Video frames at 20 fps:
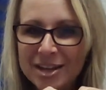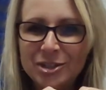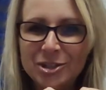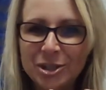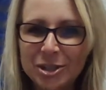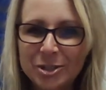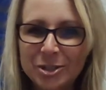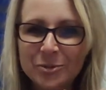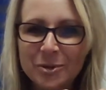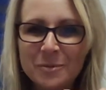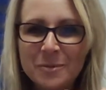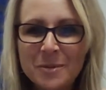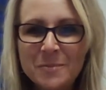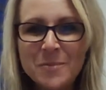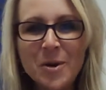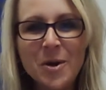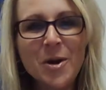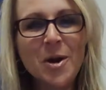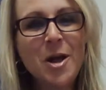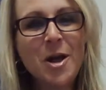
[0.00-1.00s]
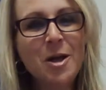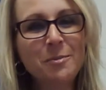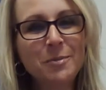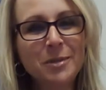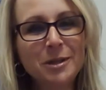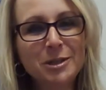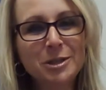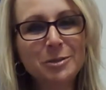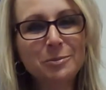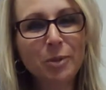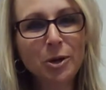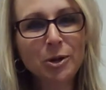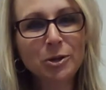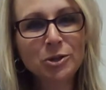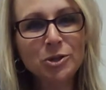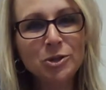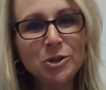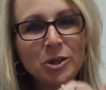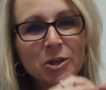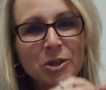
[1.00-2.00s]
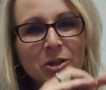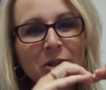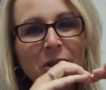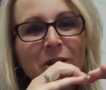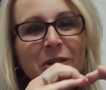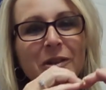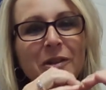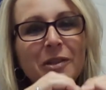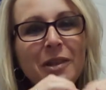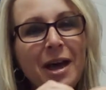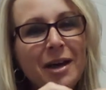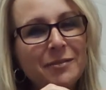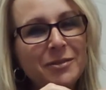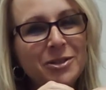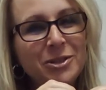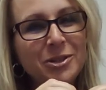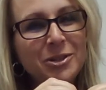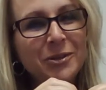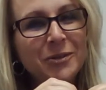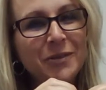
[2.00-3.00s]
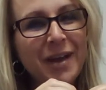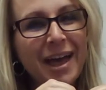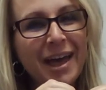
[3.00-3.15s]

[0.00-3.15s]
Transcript: Just remember, Miss Marshall loves you,